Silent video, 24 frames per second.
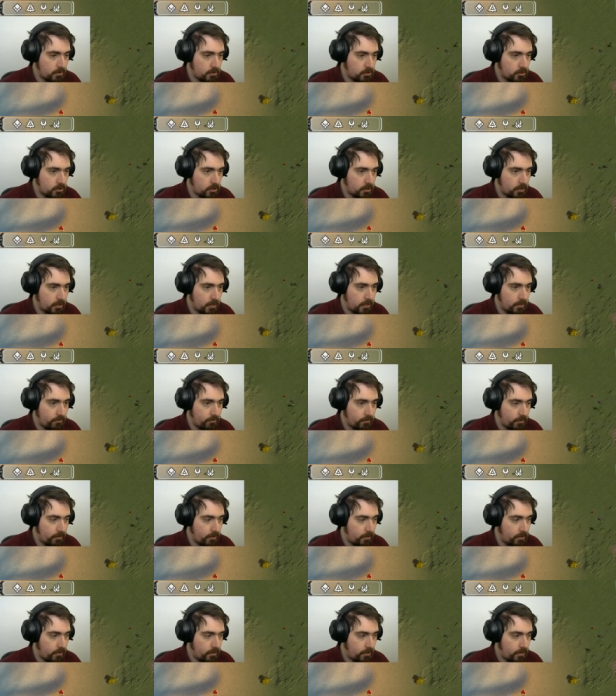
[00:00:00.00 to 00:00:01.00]

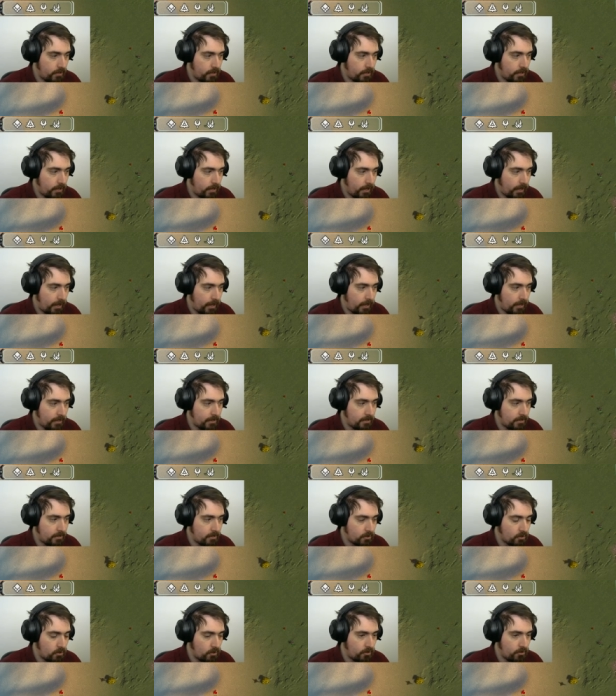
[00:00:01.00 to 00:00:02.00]
Geneva, and
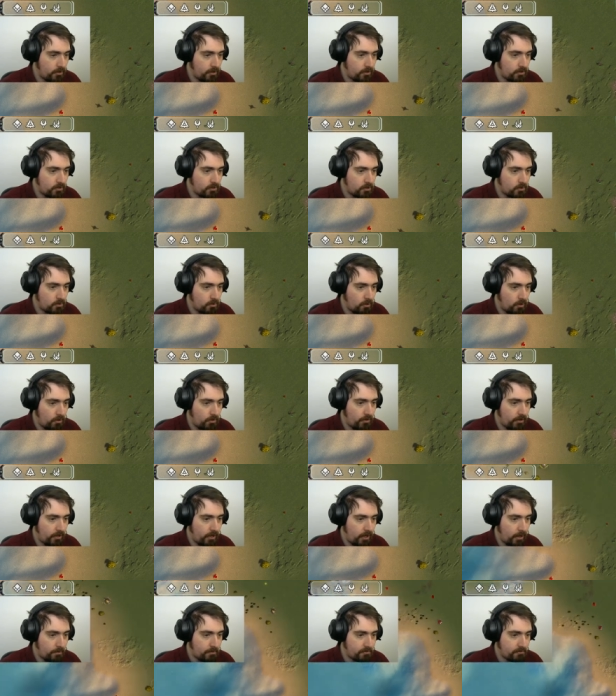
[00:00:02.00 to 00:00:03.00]
he's got these two on
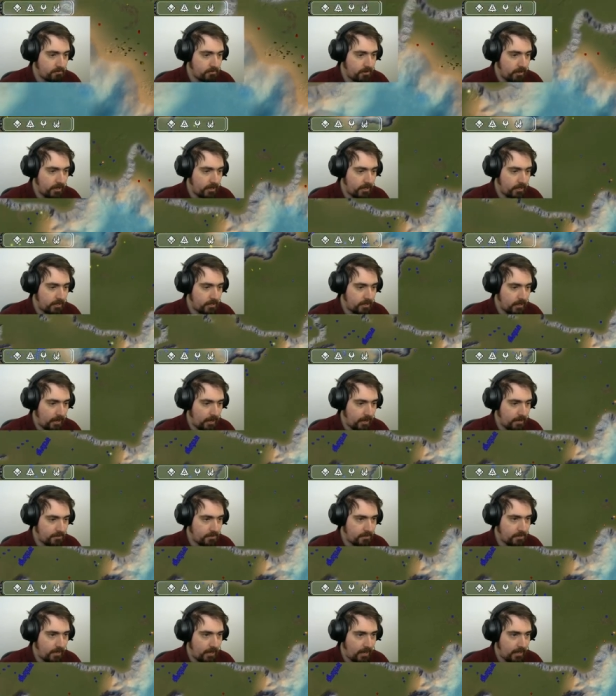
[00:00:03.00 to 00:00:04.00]
the upgrade.
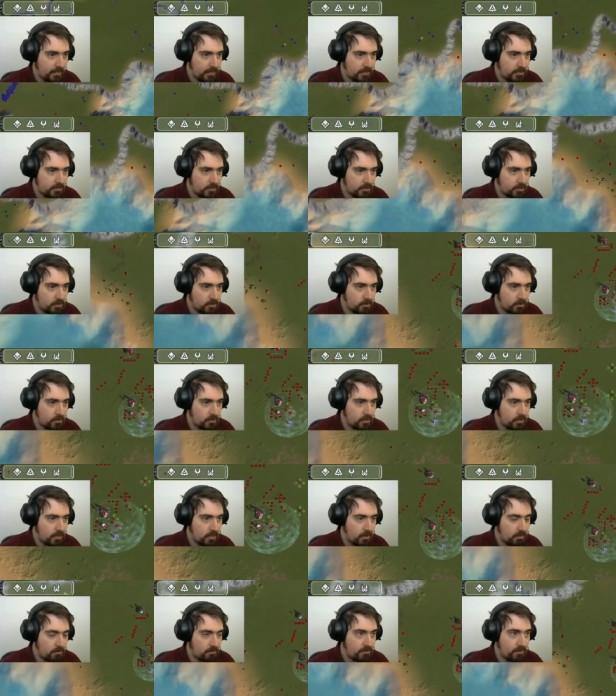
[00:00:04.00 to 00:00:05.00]
Has he actually got
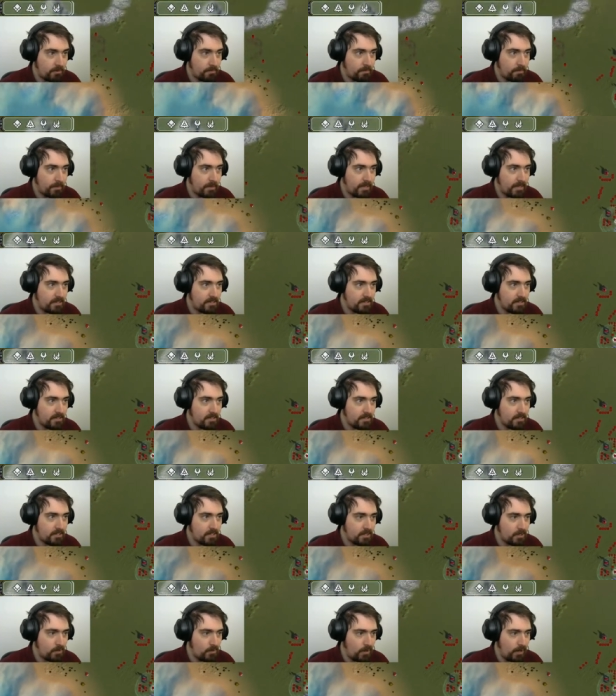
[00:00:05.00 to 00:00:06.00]
T3 pigeons
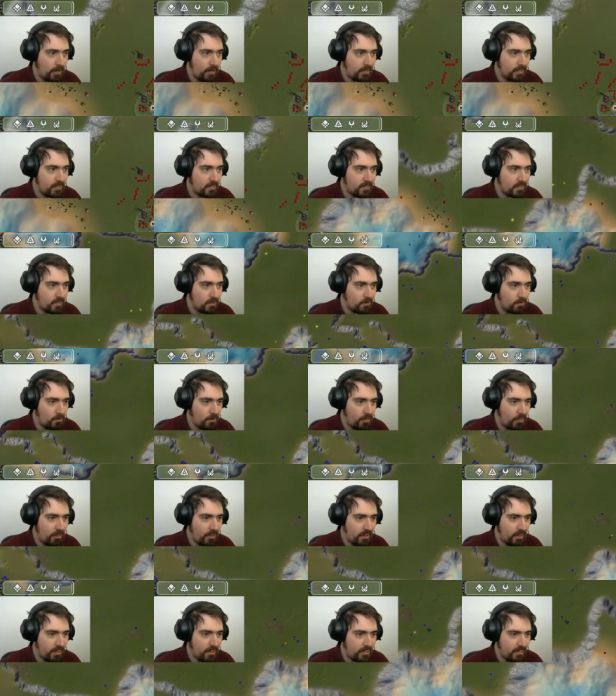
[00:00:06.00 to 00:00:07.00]
though? I don't
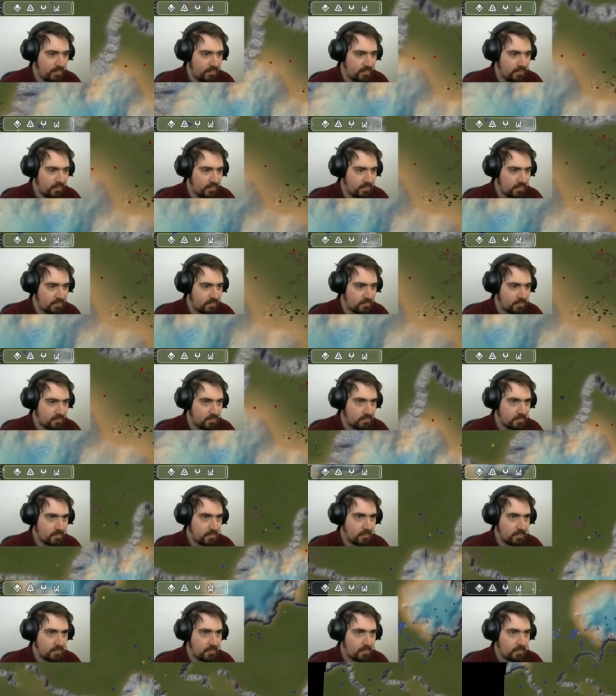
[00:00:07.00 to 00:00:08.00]
think he does.
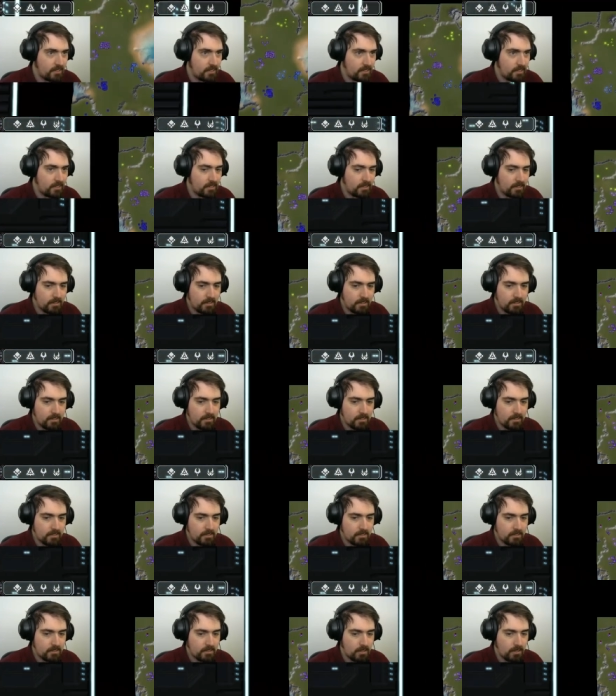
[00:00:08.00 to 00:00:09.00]

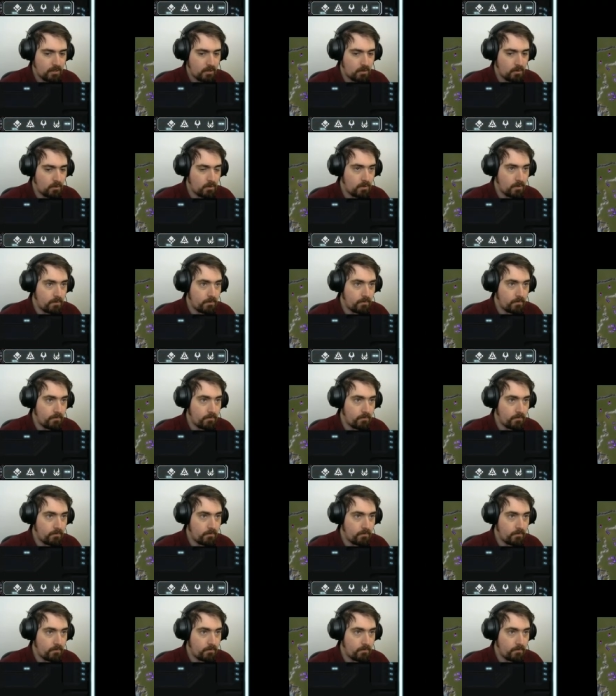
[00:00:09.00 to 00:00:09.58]
So